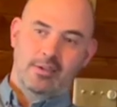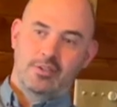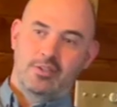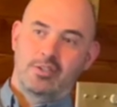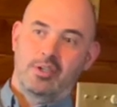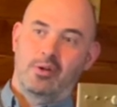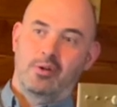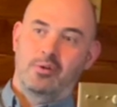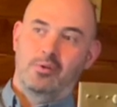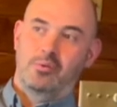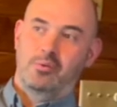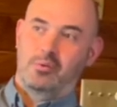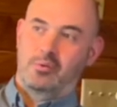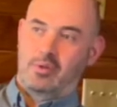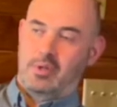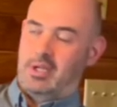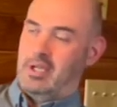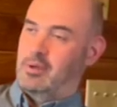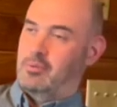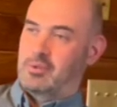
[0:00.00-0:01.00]
So
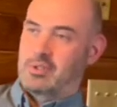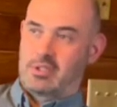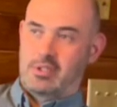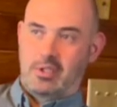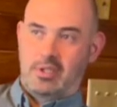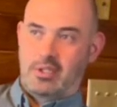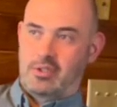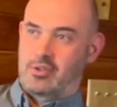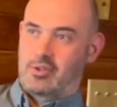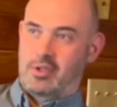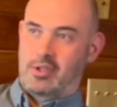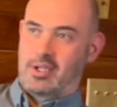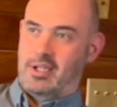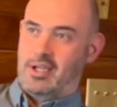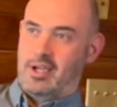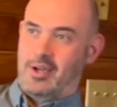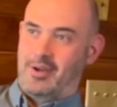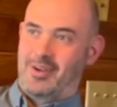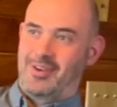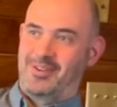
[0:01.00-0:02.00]
it was literally
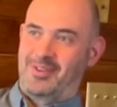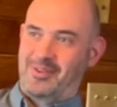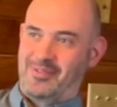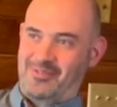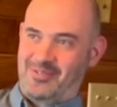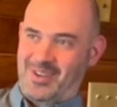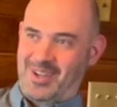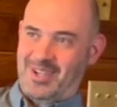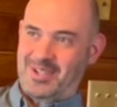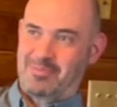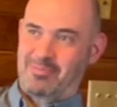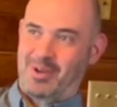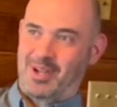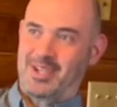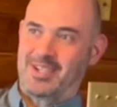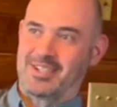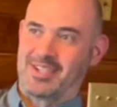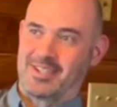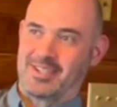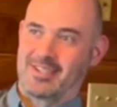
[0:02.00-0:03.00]
the first
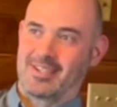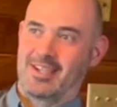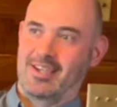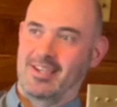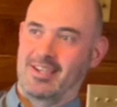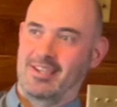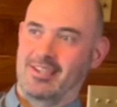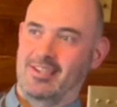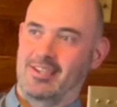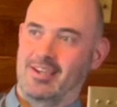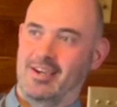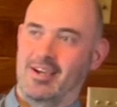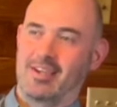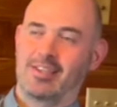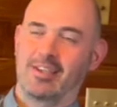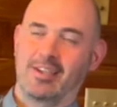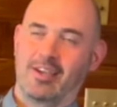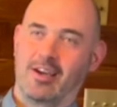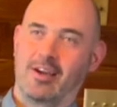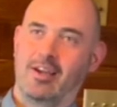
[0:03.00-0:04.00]
place I stayed. I
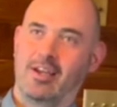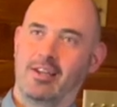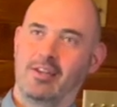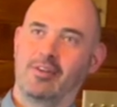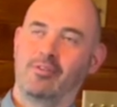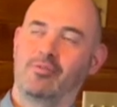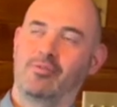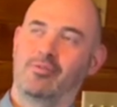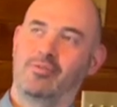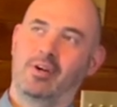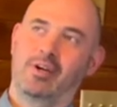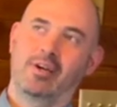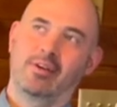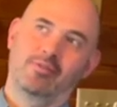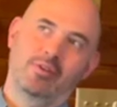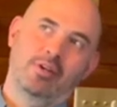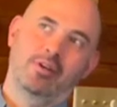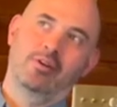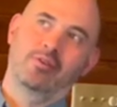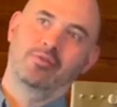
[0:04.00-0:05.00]
think in the
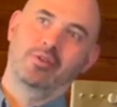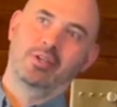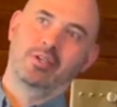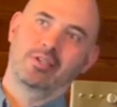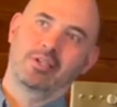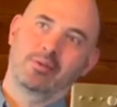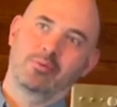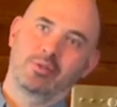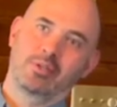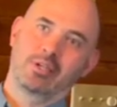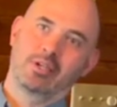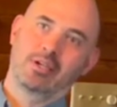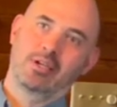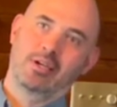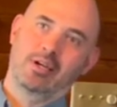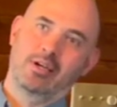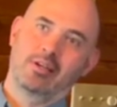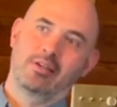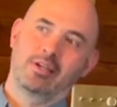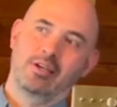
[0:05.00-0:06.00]
5.5 years I was there,
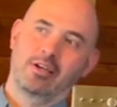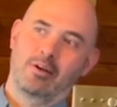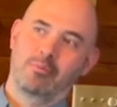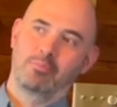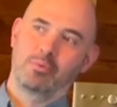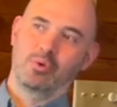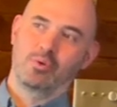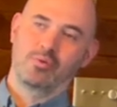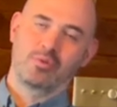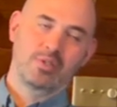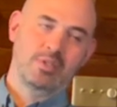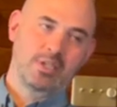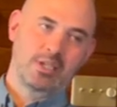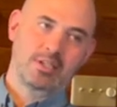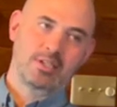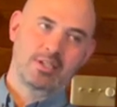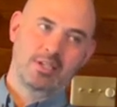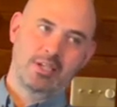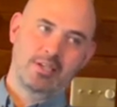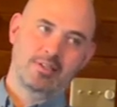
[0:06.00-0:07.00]
I think I moved
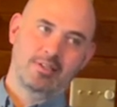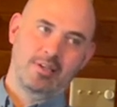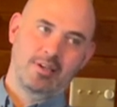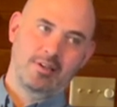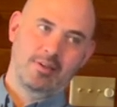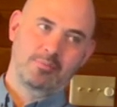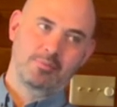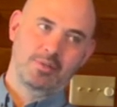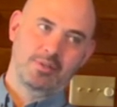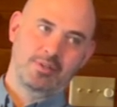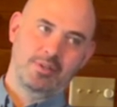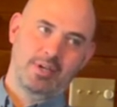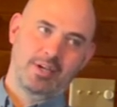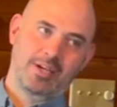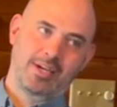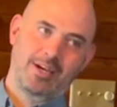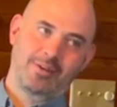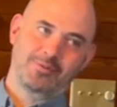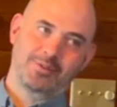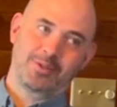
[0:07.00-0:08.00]
16 times. I
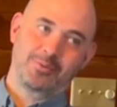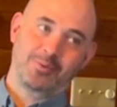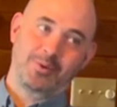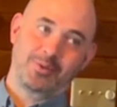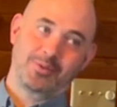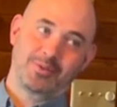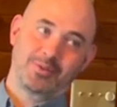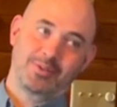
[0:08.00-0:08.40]
counted once.